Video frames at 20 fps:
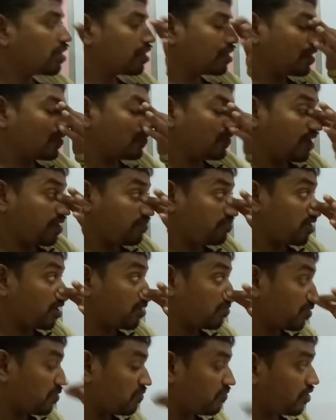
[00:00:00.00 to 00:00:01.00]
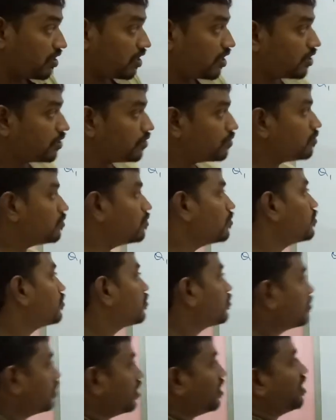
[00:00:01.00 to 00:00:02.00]
The same problem we can do,
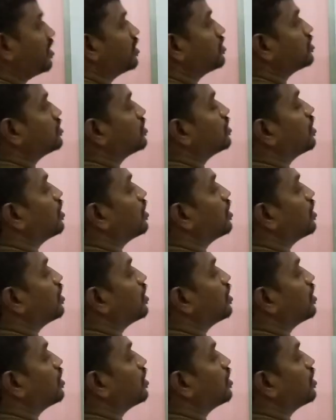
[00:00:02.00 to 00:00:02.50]
and